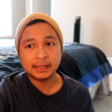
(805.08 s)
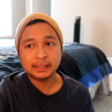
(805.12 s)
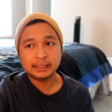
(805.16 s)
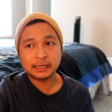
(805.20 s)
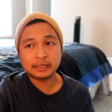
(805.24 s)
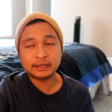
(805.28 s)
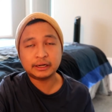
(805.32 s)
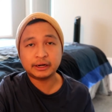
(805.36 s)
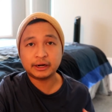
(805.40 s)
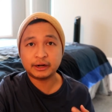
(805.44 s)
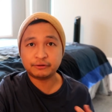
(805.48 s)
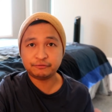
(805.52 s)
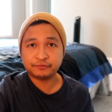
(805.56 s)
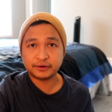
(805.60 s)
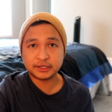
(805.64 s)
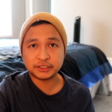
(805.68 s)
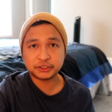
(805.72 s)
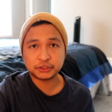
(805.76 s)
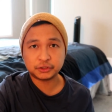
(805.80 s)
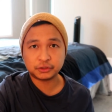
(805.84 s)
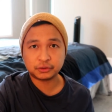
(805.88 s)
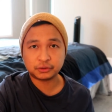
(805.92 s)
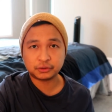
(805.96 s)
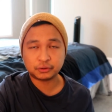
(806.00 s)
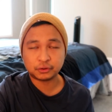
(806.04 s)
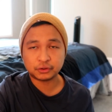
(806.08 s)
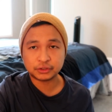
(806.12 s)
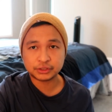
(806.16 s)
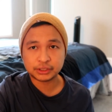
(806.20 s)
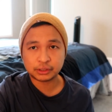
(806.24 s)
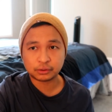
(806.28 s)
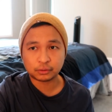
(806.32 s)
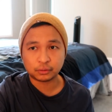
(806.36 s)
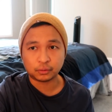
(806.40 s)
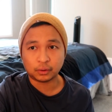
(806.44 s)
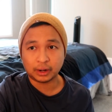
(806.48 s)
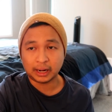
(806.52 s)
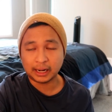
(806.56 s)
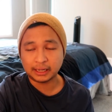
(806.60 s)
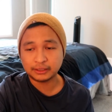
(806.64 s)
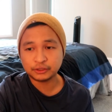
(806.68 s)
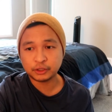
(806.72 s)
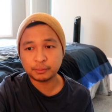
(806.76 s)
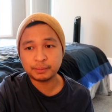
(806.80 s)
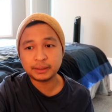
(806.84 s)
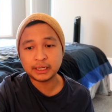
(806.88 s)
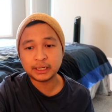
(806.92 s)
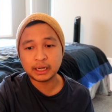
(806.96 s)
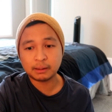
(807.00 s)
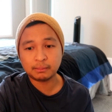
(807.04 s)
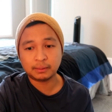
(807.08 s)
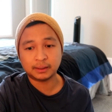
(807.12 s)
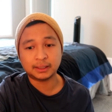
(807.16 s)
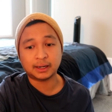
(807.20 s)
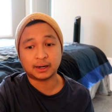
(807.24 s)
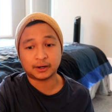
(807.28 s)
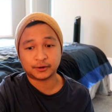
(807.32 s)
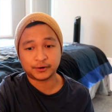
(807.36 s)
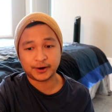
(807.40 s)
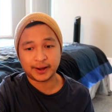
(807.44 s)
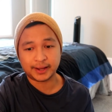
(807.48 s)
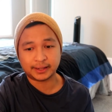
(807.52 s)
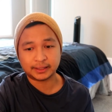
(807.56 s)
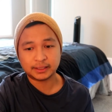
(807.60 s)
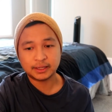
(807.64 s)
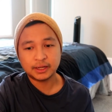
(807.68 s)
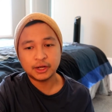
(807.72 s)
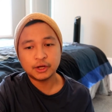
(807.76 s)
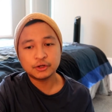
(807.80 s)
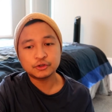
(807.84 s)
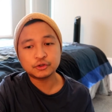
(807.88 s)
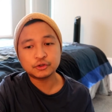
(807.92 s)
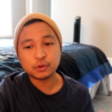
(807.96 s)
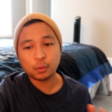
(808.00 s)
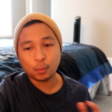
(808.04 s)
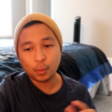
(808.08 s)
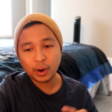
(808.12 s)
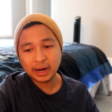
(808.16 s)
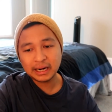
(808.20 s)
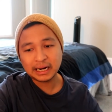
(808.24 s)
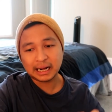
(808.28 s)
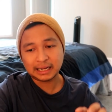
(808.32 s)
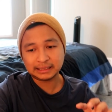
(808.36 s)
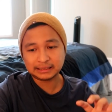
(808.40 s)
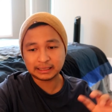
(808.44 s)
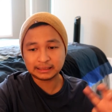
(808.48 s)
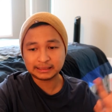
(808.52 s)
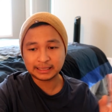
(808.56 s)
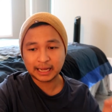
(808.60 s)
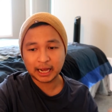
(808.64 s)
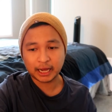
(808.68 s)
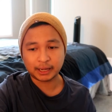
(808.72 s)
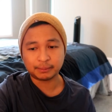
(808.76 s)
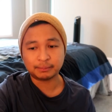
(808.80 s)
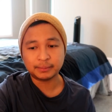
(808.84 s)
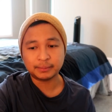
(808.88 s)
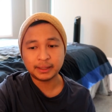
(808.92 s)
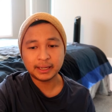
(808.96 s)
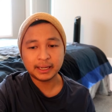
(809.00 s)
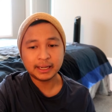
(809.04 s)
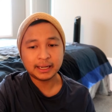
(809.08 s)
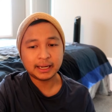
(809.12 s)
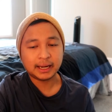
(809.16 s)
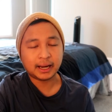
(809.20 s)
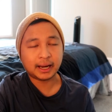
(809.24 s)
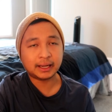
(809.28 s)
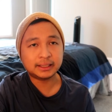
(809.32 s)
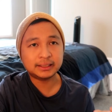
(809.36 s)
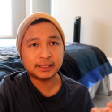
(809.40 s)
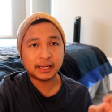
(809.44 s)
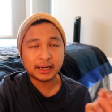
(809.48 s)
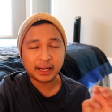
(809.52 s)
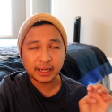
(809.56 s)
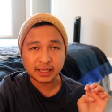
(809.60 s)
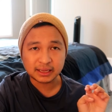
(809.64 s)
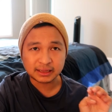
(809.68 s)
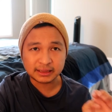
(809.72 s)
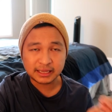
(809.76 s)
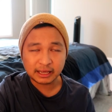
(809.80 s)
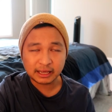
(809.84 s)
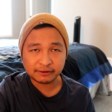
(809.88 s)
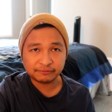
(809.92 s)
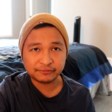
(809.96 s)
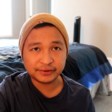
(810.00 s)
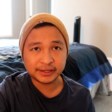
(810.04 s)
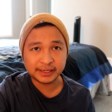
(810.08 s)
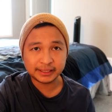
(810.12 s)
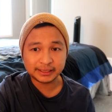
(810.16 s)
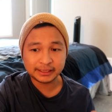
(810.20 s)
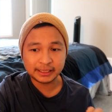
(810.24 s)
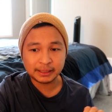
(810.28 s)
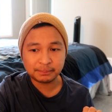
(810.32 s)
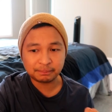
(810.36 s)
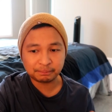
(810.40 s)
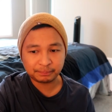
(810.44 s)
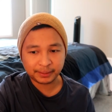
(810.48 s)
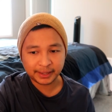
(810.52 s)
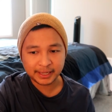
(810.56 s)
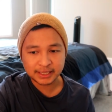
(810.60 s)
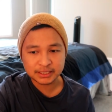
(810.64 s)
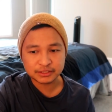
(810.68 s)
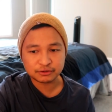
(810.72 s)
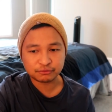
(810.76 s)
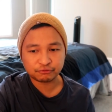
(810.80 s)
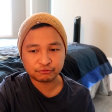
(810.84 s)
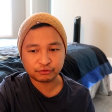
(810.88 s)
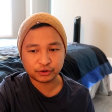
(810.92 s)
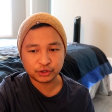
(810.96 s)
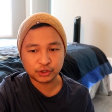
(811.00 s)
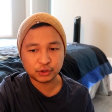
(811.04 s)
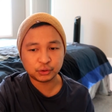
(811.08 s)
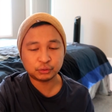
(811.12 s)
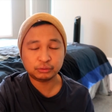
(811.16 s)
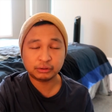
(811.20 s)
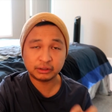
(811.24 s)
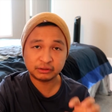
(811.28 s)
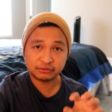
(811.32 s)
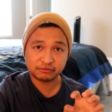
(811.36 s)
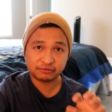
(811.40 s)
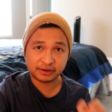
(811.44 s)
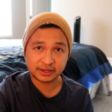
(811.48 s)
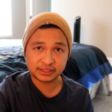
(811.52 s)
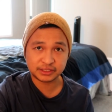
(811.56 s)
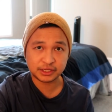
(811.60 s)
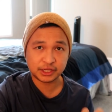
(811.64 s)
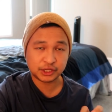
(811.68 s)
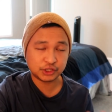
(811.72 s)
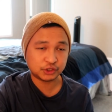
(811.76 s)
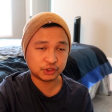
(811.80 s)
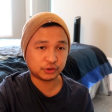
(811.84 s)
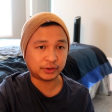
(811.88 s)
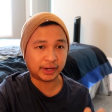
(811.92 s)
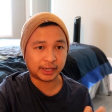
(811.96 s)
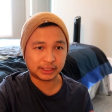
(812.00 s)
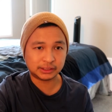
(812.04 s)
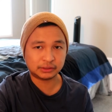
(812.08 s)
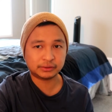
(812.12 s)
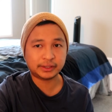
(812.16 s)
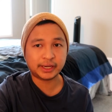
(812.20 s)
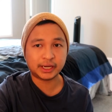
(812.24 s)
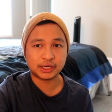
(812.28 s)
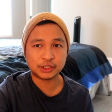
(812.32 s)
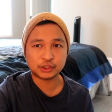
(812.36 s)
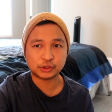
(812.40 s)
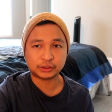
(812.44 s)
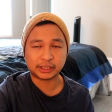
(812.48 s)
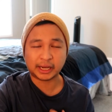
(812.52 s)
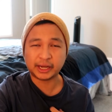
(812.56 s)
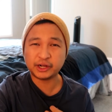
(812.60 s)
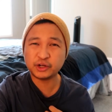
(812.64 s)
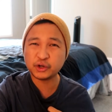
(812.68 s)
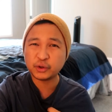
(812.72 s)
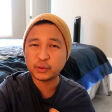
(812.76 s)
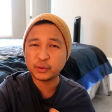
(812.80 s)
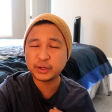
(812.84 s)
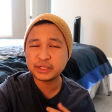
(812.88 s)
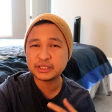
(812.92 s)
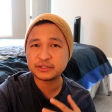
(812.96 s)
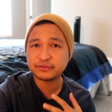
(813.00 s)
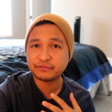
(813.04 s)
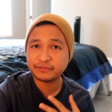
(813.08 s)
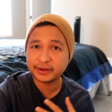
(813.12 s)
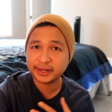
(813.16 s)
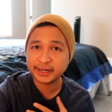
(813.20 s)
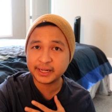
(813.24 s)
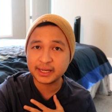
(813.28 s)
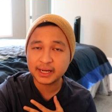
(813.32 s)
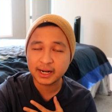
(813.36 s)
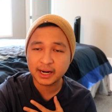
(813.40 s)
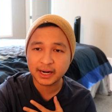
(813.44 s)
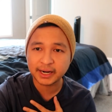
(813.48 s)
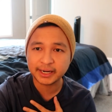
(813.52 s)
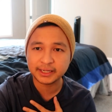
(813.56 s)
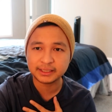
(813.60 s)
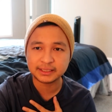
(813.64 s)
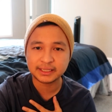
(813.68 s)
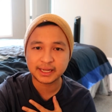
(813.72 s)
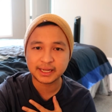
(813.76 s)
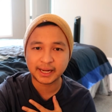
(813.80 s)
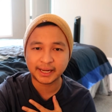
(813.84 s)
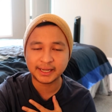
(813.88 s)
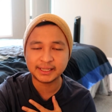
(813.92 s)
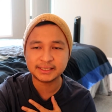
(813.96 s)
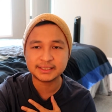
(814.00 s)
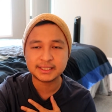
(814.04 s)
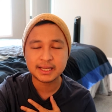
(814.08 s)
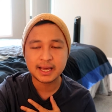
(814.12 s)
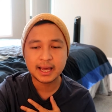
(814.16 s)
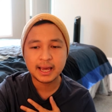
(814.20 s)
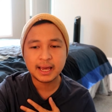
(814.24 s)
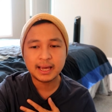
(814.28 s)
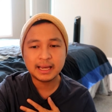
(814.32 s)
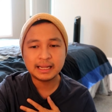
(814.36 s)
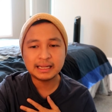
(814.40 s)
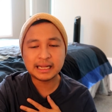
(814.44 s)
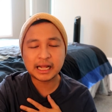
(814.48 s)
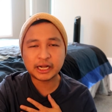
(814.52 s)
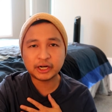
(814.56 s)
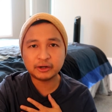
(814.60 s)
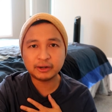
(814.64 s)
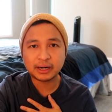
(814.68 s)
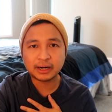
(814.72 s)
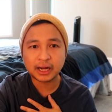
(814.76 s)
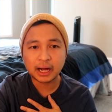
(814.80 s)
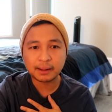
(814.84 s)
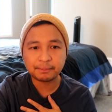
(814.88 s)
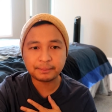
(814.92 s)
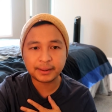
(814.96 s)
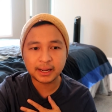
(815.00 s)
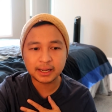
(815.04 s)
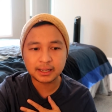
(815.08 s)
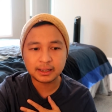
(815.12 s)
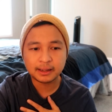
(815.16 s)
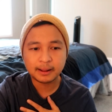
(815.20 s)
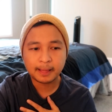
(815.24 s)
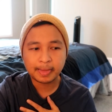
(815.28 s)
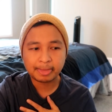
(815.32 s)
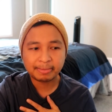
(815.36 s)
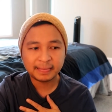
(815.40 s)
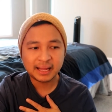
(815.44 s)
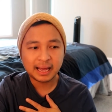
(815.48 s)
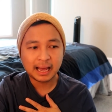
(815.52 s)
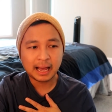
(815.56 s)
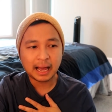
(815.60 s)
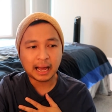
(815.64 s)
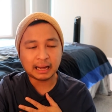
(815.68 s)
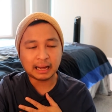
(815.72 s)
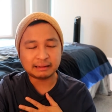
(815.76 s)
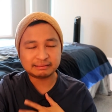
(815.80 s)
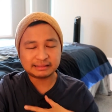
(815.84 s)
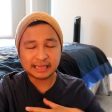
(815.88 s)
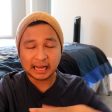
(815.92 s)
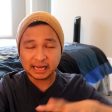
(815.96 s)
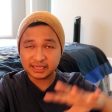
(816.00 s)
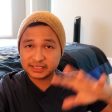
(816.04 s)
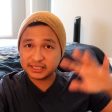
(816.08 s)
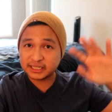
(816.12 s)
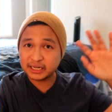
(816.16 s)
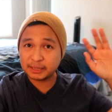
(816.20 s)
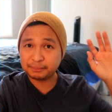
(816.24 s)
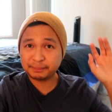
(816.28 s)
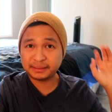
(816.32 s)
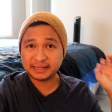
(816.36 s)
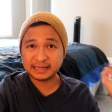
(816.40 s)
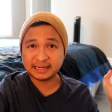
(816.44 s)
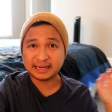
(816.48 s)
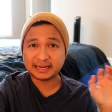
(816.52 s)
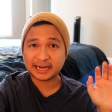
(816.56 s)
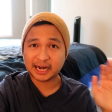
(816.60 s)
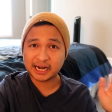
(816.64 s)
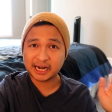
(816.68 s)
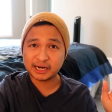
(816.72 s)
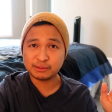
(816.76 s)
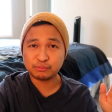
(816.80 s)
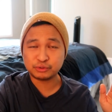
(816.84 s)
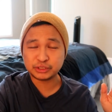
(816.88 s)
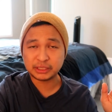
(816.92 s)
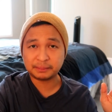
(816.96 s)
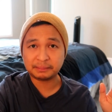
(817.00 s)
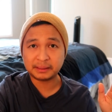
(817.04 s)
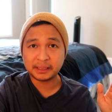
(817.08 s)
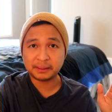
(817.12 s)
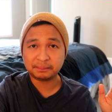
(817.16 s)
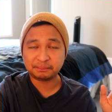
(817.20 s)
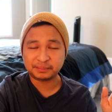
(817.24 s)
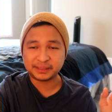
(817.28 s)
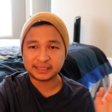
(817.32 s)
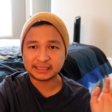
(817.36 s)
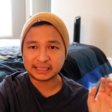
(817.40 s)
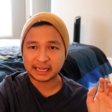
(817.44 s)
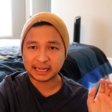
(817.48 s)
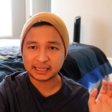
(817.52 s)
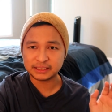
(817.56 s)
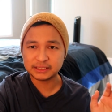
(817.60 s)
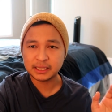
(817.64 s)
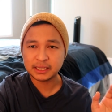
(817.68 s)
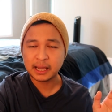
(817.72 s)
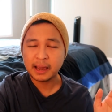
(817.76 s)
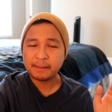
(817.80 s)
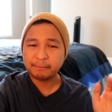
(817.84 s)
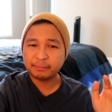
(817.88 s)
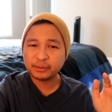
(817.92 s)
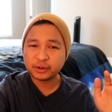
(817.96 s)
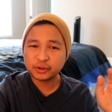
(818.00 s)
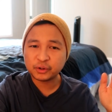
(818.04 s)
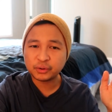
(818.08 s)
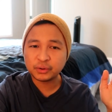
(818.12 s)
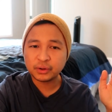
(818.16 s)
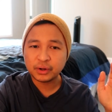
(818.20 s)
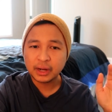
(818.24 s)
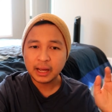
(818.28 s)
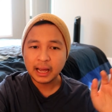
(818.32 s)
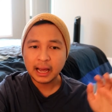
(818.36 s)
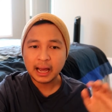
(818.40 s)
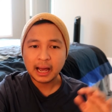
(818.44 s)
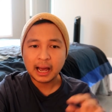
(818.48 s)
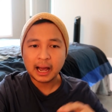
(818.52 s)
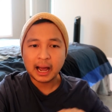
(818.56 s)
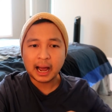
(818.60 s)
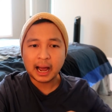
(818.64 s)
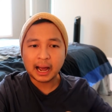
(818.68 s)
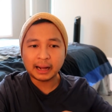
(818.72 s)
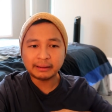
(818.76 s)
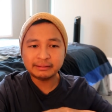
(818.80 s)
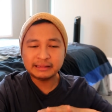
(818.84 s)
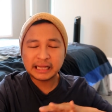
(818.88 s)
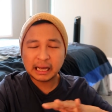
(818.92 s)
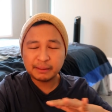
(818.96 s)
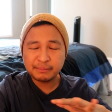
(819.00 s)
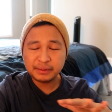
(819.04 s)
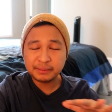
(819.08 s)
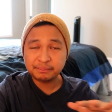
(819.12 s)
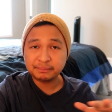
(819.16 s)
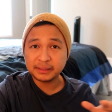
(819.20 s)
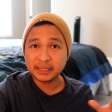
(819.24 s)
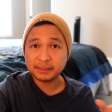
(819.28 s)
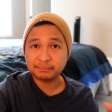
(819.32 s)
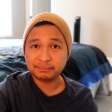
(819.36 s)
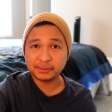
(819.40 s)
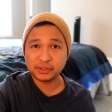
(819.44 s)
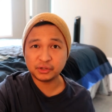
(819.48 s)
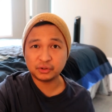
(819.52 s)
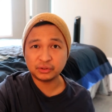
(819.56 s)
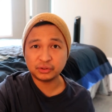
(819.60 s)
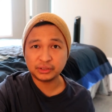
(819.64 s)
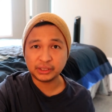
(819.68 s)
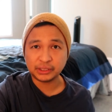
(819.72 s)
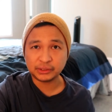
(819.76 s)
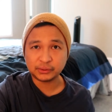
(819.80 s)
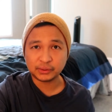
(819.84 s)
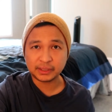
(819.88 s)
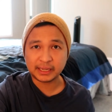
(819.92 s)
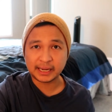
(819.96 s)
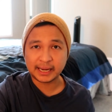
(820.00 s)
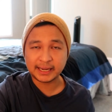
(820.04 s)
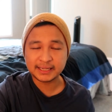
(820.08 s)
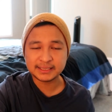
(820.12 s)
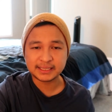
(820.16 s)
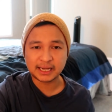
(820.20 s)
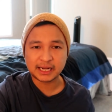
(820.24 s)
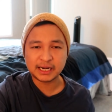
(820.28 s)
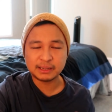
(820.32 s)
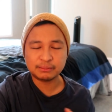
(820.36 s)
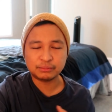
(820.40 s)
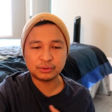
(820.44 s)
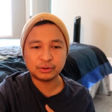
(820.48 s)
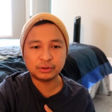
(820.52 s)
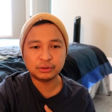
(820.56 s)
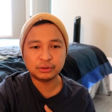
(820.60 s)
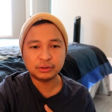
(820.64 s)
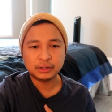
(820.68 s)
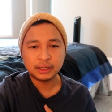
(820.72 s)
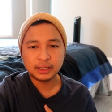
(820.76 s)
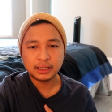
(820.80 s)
nag-refresher course ako to become an RN. So, one at a time. And then, it definitely pays for you to invest in your education. I know it's very hard, guys. Lalo na kapag ang taas na pinag-aralan mo sa Pilipinas. Pero, ang daming Pilipino dito, guys. Alam mo,